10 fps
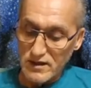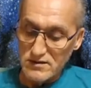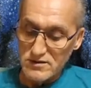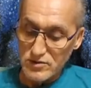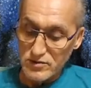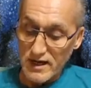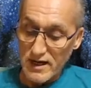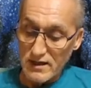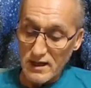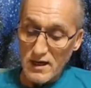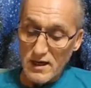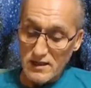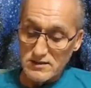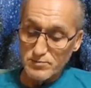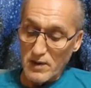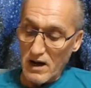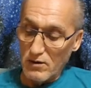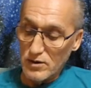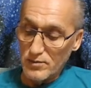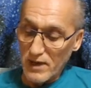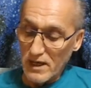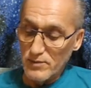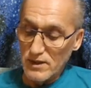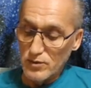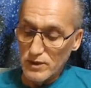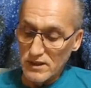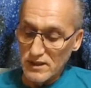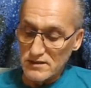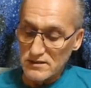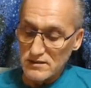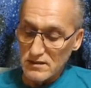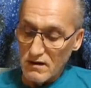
do not give it a perfect vehicle